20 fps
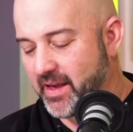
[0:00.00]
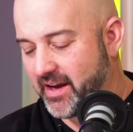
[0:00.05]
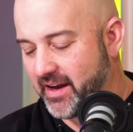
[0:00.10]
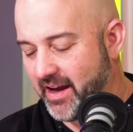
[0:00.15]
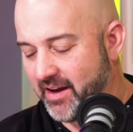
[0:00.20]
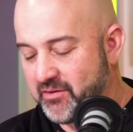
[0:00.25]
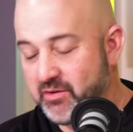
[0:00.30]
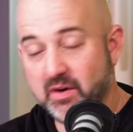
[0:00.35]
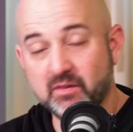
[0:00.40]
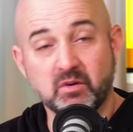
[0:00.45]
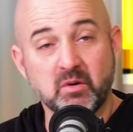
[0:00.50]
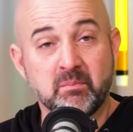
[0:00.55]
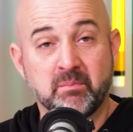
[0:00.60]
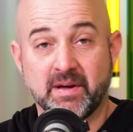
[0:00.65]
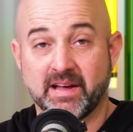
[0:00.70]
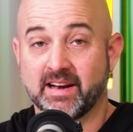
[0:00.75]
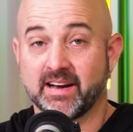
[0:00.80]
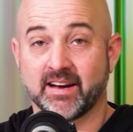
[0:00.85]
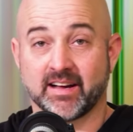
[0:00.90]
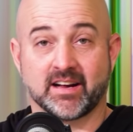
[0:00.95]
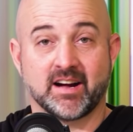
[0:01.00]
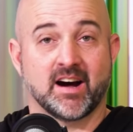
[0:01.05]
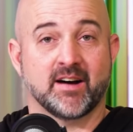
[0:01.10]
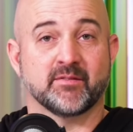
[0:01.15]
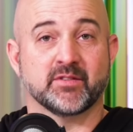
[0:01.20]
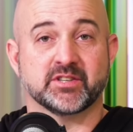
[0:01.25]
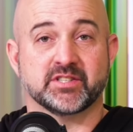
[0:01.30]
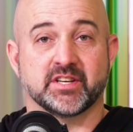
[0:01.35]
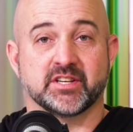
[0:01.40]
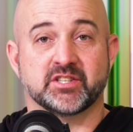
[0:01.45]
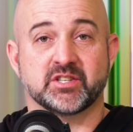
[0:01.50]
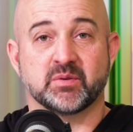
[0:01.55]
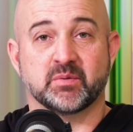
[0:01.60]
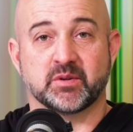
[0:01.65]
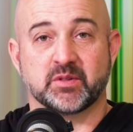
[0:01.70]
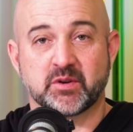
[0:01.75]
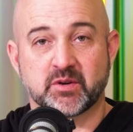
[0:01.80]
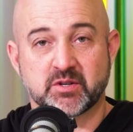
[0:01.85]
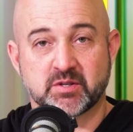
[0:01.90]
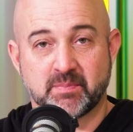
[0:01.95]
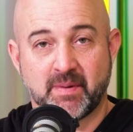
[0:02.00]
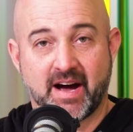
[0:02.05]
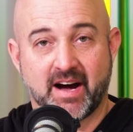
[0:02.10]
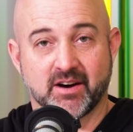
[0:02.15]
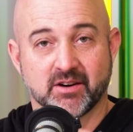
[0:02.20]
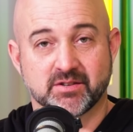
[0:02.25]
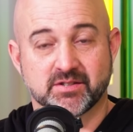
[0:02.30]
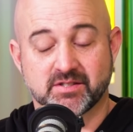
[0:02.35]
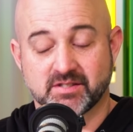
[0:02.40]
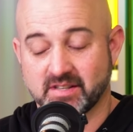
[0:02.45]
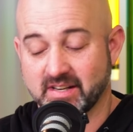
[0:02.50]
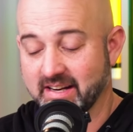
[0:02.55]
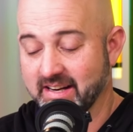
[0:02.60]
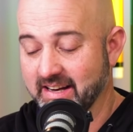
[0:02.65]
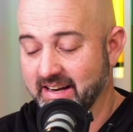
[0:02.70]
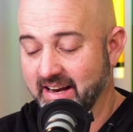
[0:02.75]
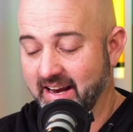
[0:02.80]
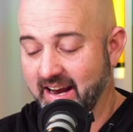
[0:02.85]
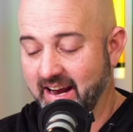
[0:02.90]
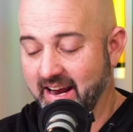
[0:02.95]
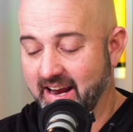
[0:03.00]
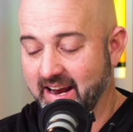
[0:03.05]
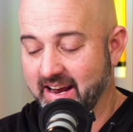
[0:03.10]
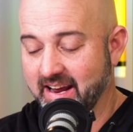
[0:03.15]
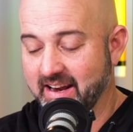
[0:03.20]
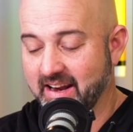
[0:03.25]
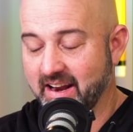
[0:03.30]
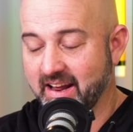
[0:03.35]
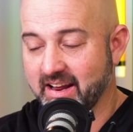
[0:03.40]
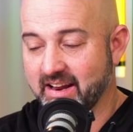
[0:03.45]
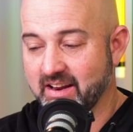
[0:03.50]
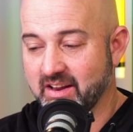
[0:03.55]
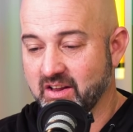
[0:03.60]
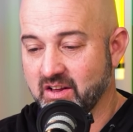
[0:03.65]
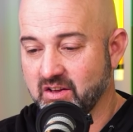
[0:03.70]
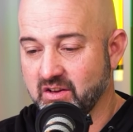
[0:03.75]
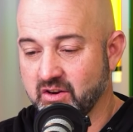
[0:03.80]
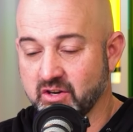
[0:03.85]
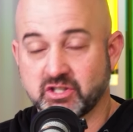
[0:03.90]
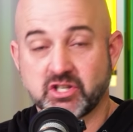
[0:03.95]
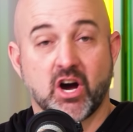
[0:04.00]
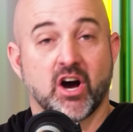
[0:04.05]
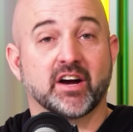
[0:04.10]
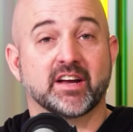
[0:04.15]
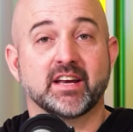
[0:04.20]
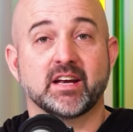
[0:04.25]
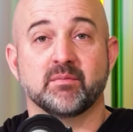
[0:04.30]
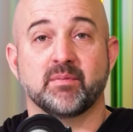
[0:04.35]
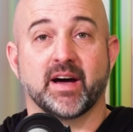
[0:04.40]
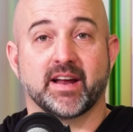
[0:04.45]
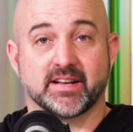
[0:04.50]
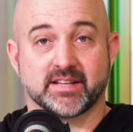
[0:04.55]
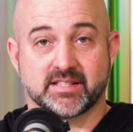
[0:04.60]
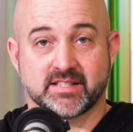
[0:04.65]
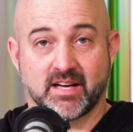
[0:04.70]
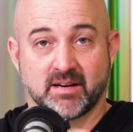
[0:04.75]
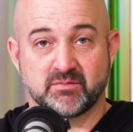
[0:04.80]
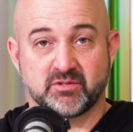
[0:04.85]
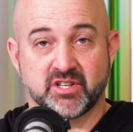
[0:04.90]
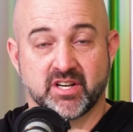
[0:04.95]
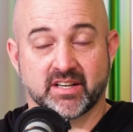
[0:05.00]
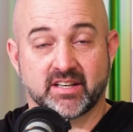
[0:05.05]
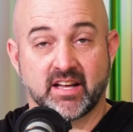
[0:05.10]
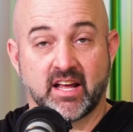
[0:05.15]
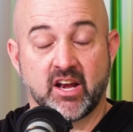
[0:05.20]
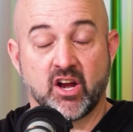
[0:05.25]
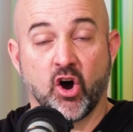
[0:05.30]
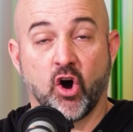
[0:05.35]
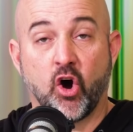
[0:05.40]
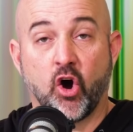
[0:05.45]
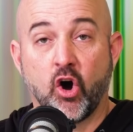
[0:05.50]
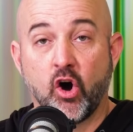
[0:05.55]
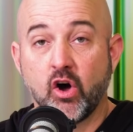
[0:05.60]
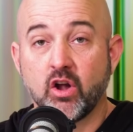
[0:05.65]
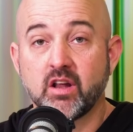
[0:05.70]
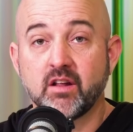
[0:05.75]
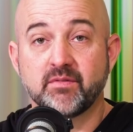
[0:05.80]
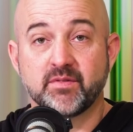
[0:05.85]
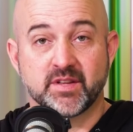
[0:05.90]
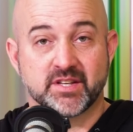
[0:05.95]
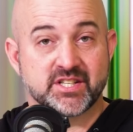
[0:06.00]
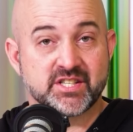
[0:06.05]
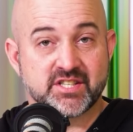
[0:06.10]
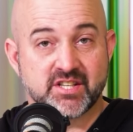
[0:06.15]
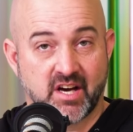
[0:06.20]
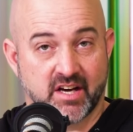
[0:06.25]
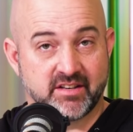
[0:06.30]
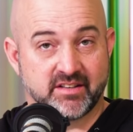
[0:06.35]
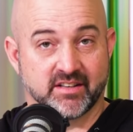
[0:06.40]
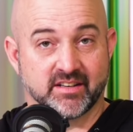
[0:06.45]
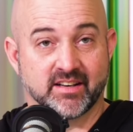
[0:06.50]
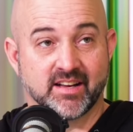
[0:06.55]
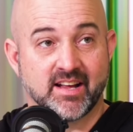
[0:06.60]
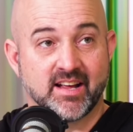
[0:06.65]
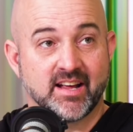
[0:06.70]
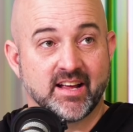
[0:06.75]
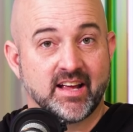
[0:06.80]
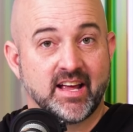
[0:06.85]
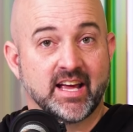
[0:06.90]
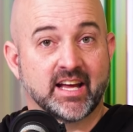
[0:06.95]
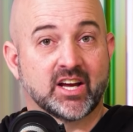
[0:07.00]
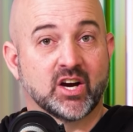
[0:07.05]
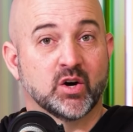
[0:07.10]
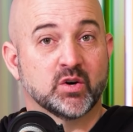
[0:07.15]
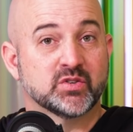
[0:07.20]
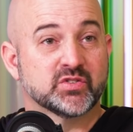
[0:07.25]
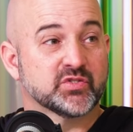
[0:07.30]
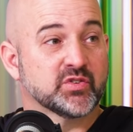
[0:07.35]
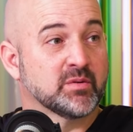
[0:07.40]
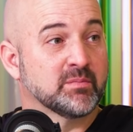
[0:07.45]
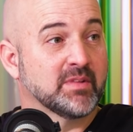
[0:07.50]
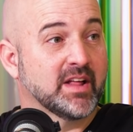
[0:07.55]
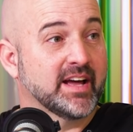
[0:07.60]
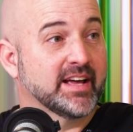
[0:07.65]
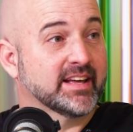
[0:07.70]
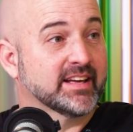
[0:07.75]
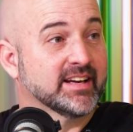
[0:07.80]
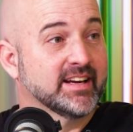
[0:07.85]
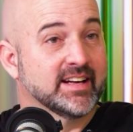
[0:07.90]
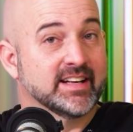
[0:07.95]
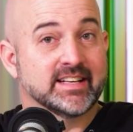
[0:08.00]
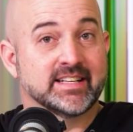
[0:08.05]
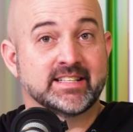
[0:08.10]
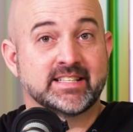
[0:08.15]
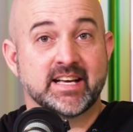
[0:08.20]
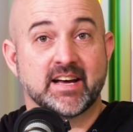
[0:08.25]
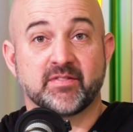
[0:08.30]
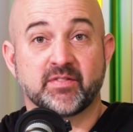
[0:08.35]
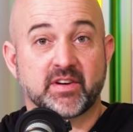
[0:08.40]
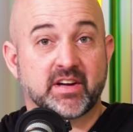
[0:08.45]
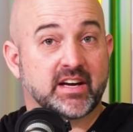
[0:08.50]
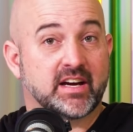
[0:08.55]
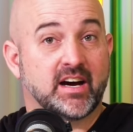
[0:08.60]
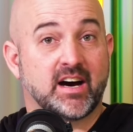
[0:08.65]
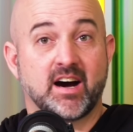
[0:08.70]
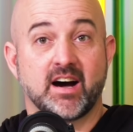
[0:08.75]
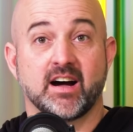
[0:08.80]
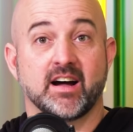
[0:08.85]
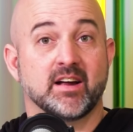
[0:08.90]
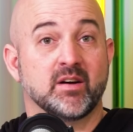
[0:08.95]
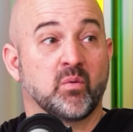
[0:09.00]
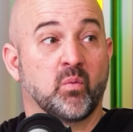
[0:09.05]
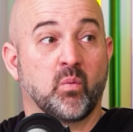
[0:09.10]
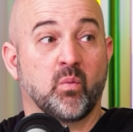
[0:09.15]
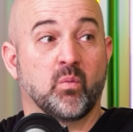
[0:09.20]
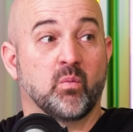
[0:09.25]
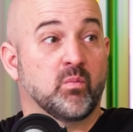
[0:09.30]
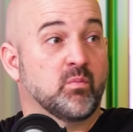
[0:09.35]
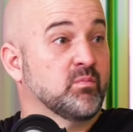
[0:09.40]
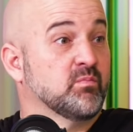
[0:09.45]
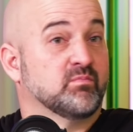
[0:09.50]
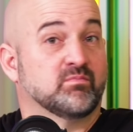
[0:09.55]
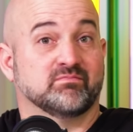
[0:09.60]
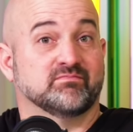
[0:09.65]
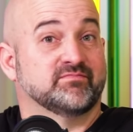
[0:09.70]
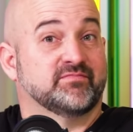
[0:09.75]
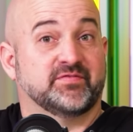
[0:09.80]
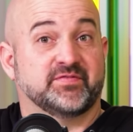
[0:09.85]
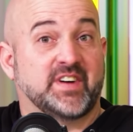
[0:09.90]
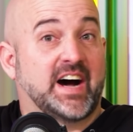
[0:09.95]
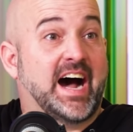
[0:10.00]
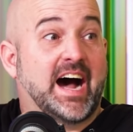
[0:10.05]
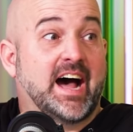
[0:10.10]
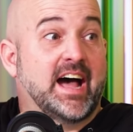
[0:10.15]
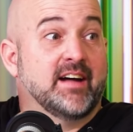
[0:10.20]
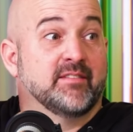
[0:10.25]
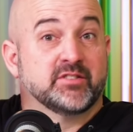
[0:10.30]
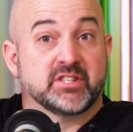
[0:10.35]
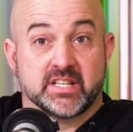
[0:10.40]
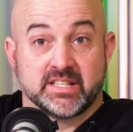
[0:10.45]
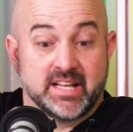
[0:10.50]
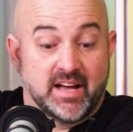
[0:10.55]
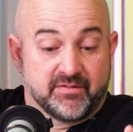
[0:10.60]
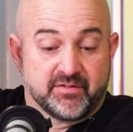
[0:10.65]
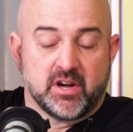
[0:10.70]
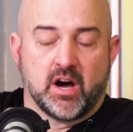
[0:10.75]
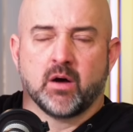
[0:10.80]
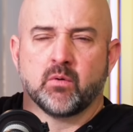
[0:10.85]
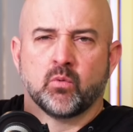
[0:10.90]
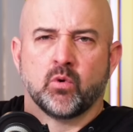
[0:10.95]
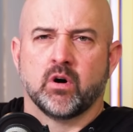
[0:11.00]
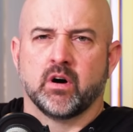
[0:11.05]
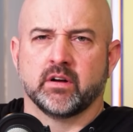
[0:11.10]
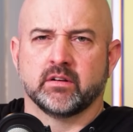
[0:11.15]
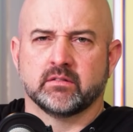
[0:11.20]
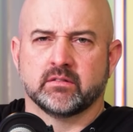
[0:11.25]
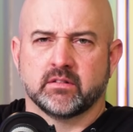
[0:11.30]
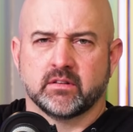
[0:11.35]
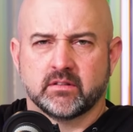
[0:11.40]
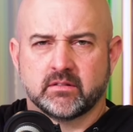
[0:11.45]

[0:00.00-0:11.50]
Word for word: Have you ever been in a conversation with your spouse and you're talking about a subject, and all of the sudden it goes from like DEFCON 5 to DEFCON 1.